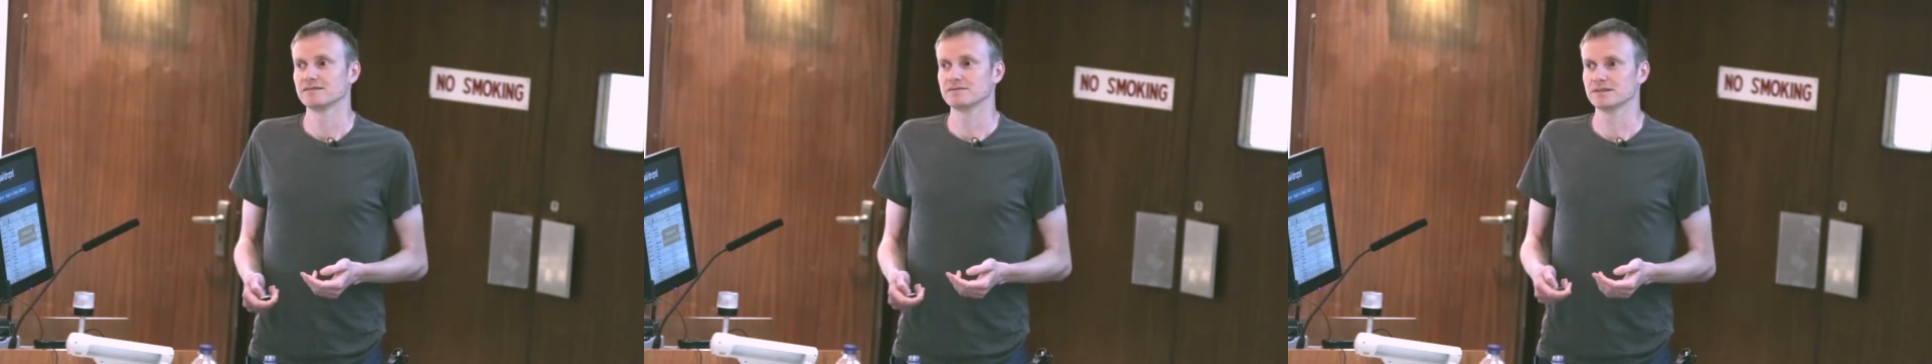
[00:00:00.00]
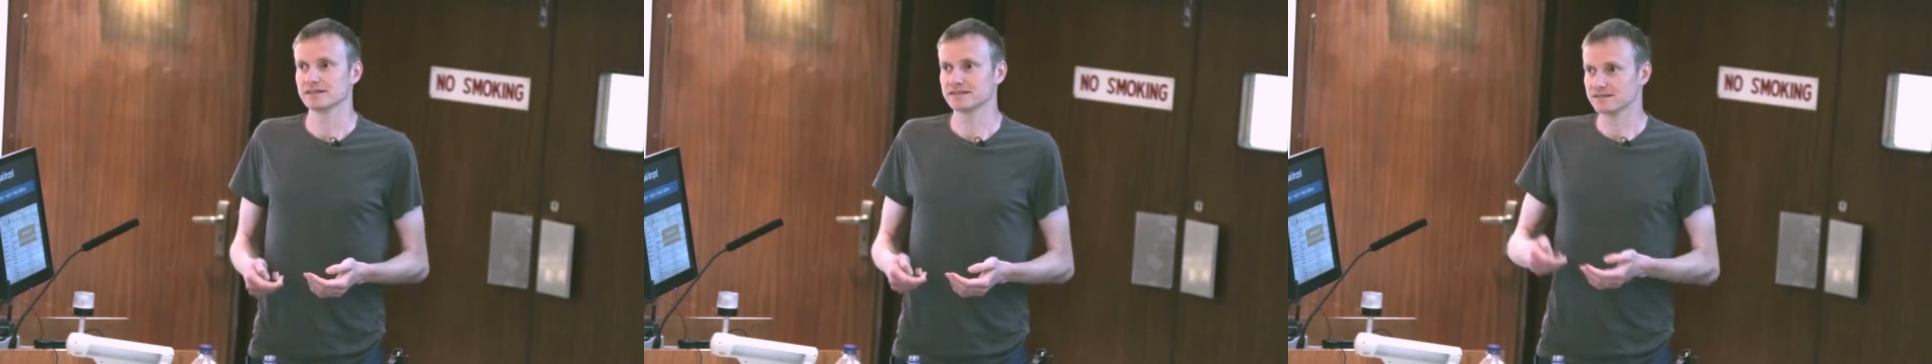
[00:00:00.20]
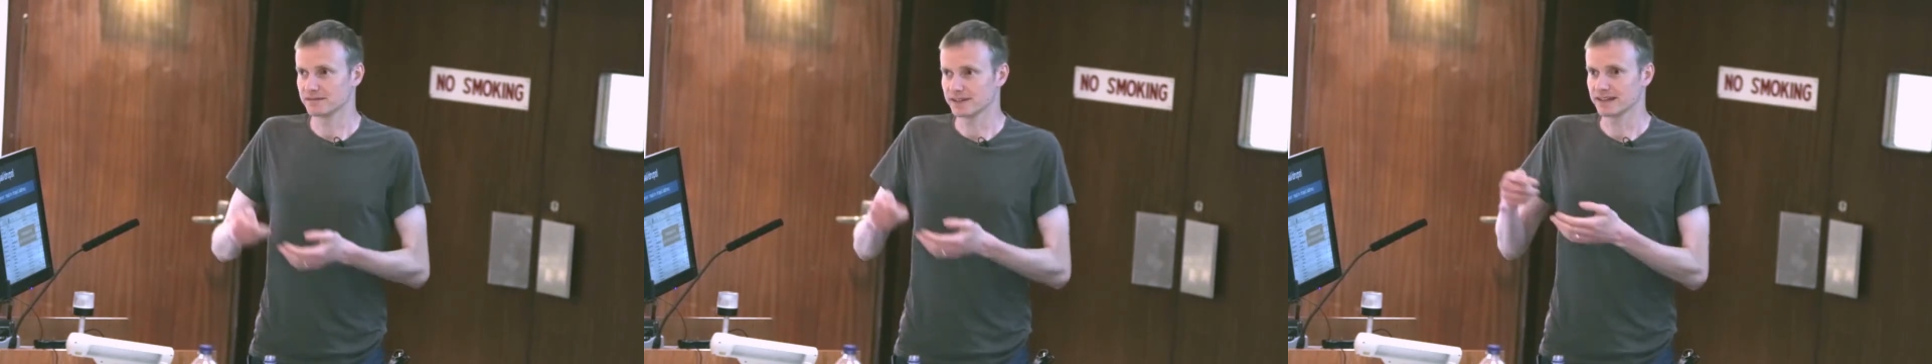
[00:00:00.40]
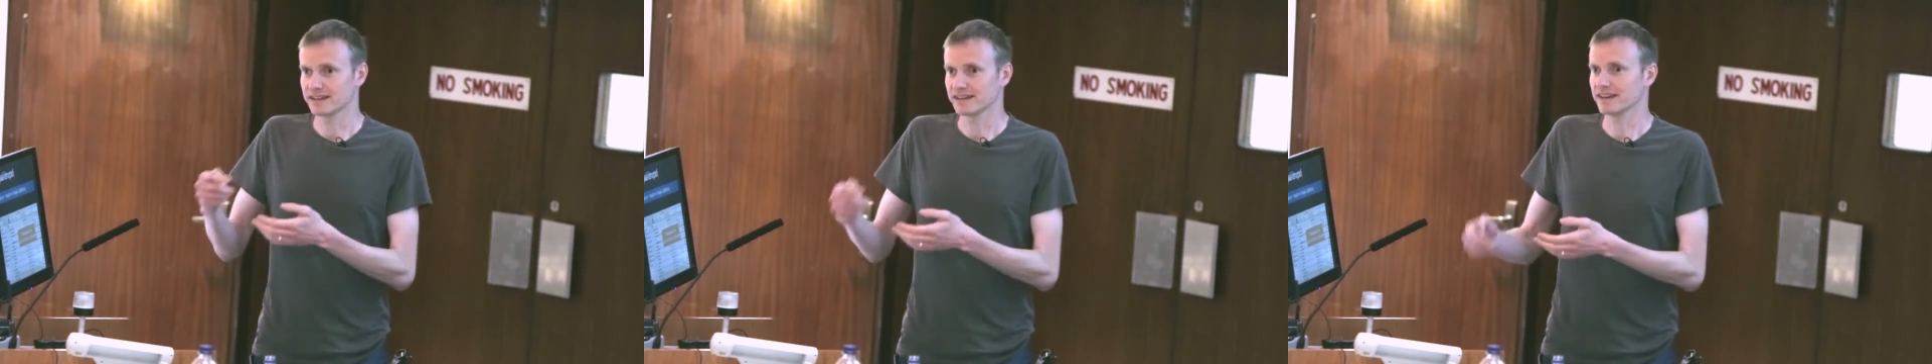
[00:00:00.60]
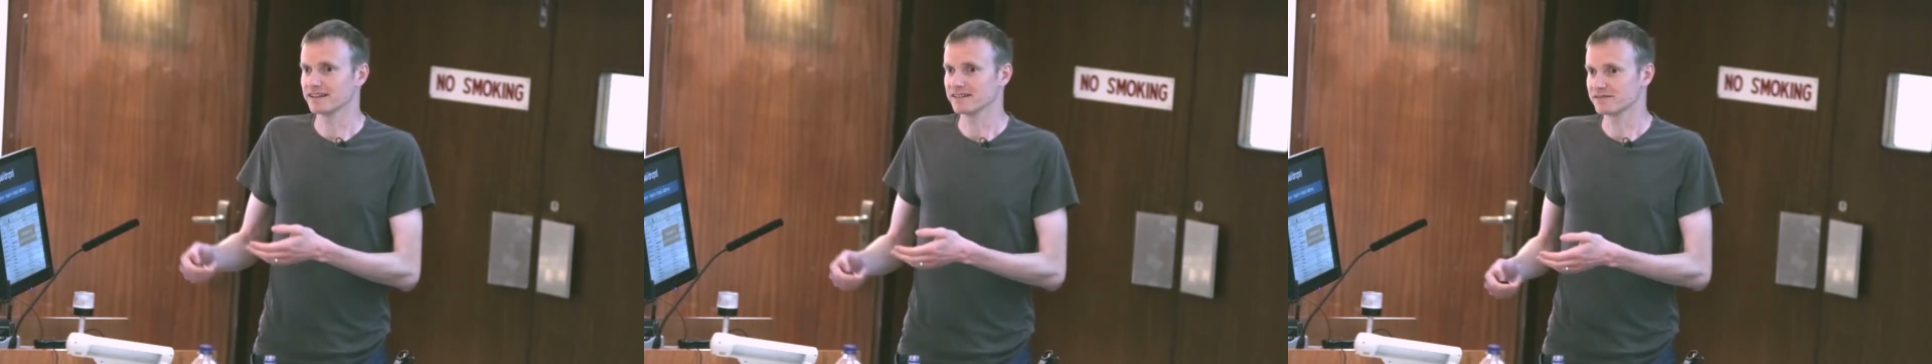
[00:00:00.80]
once we
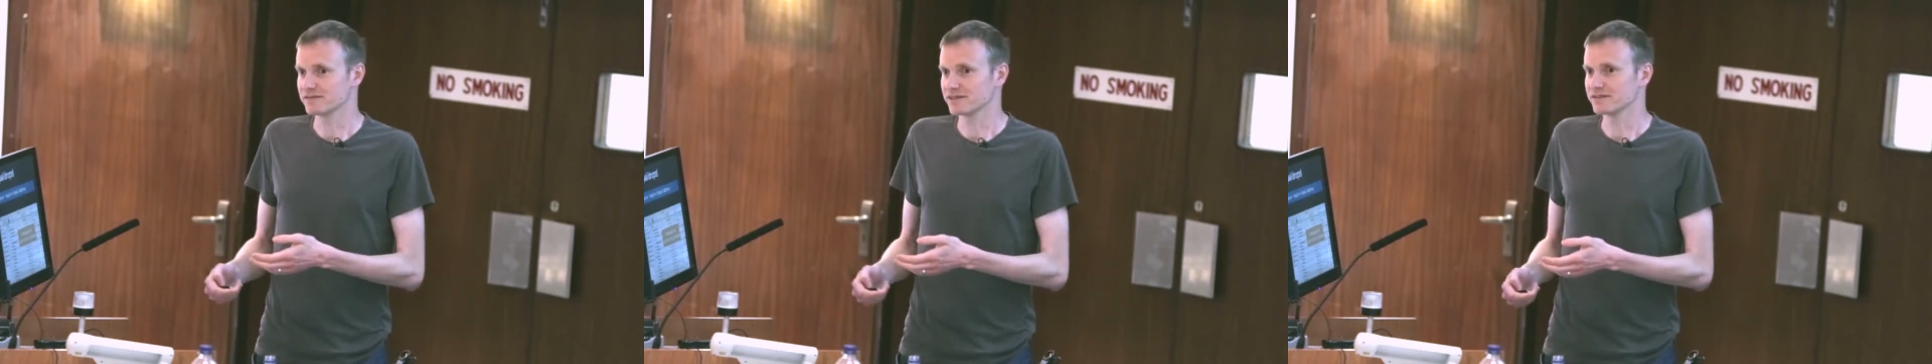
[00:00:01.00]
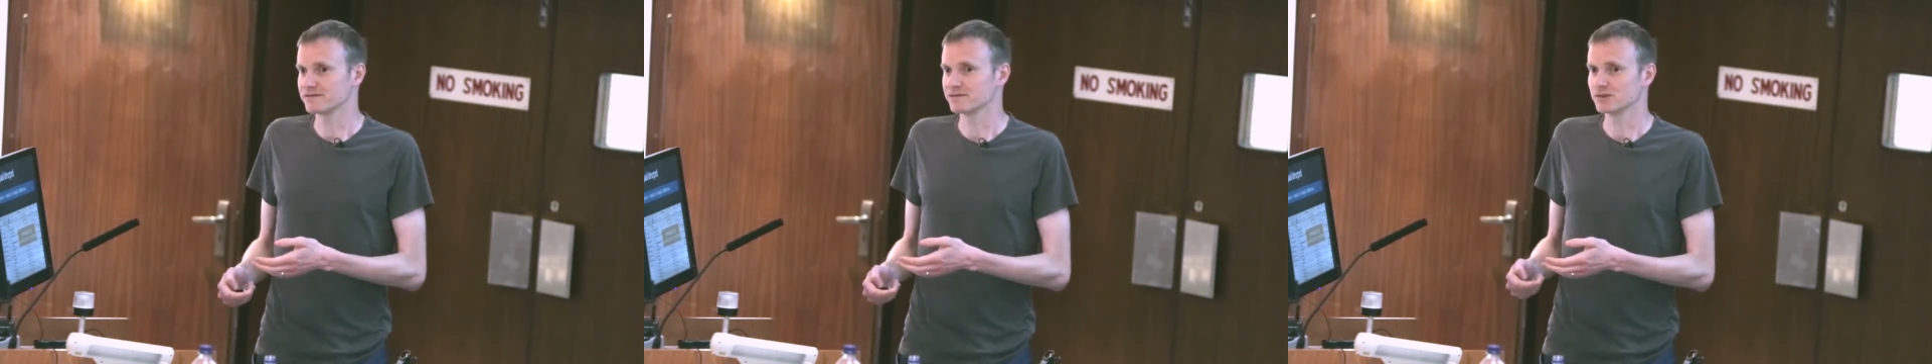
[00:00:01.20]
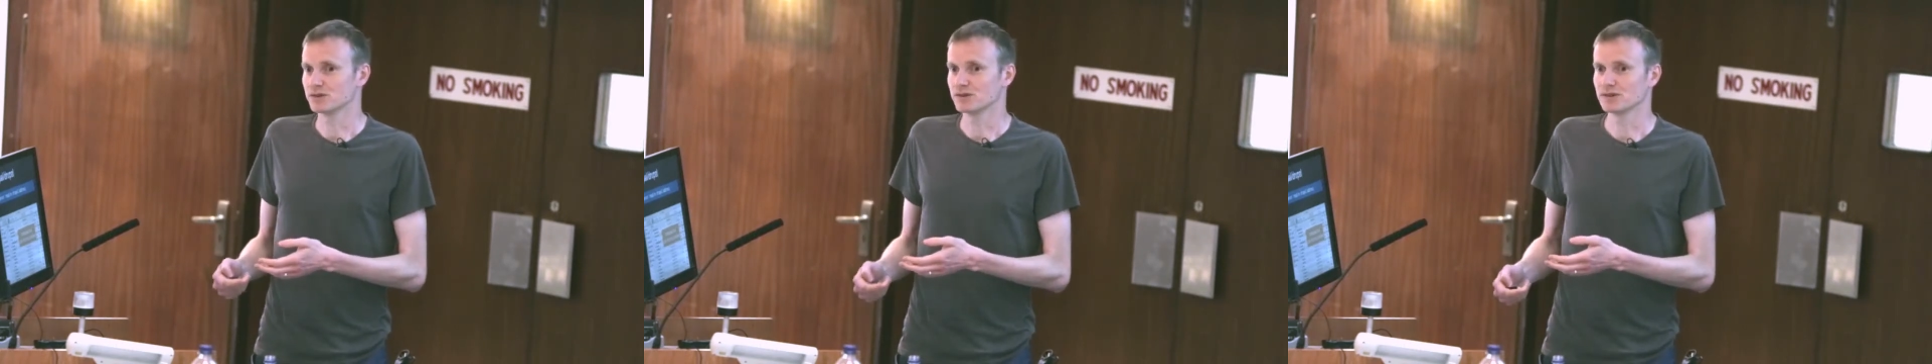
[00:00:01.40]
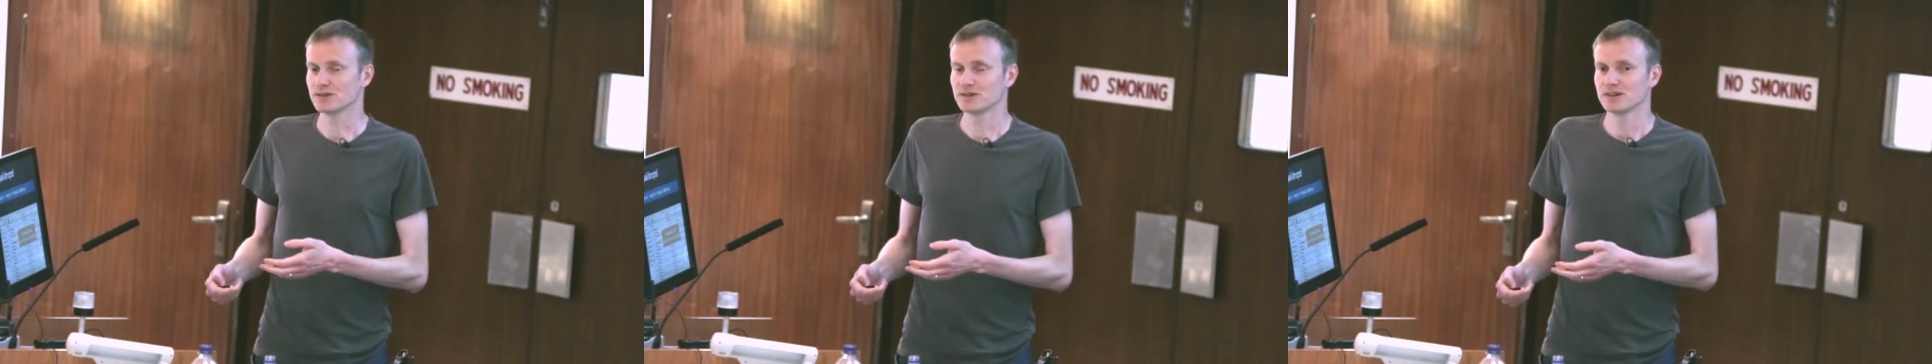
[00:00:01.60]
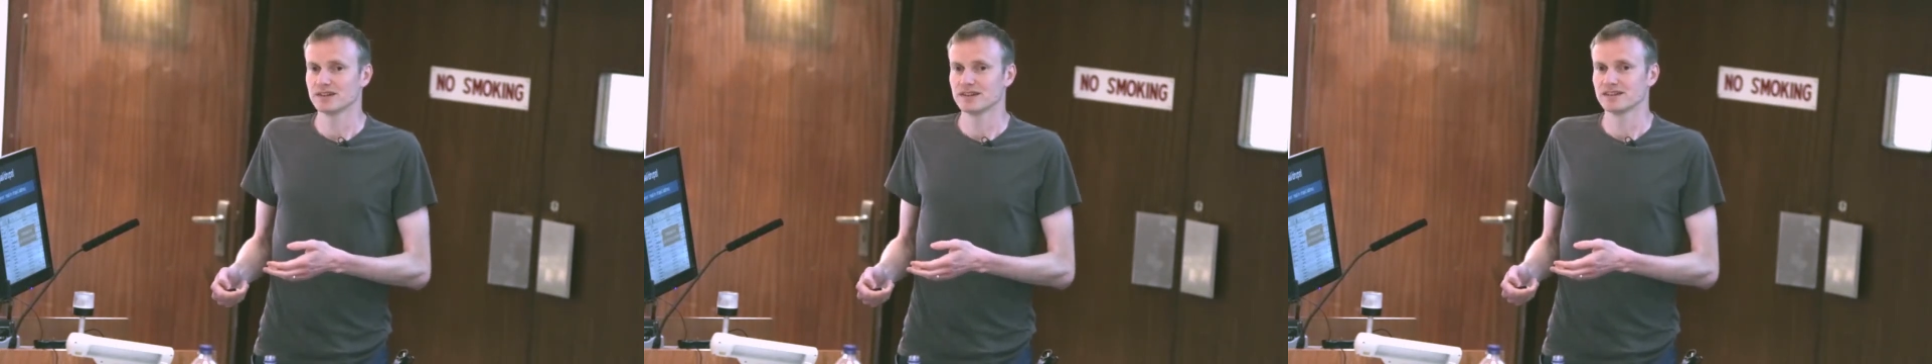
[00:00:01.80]
get
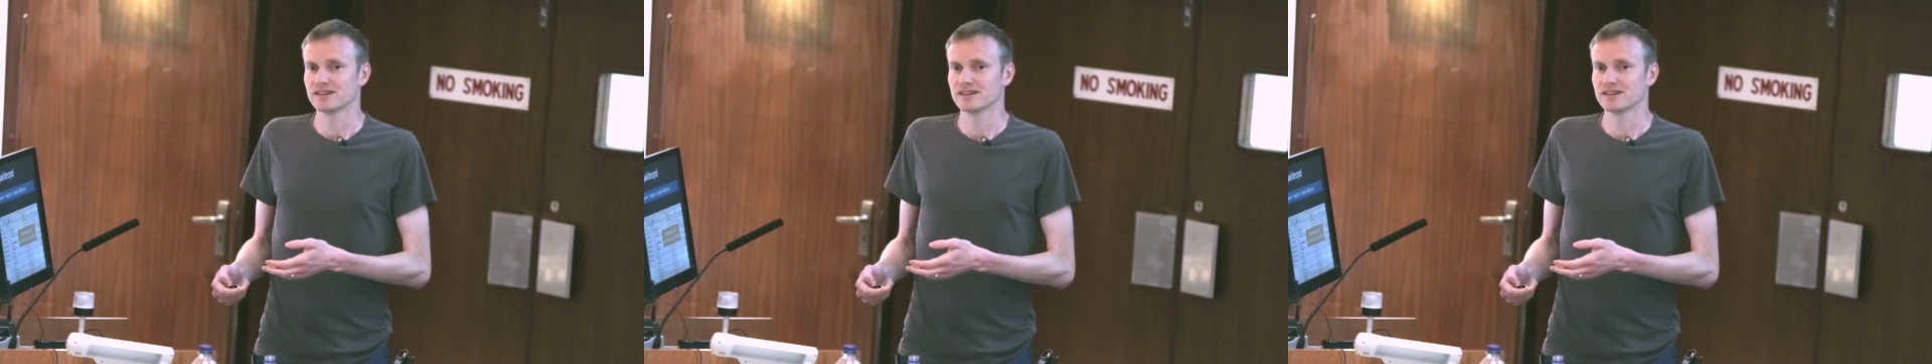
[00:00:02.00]
834,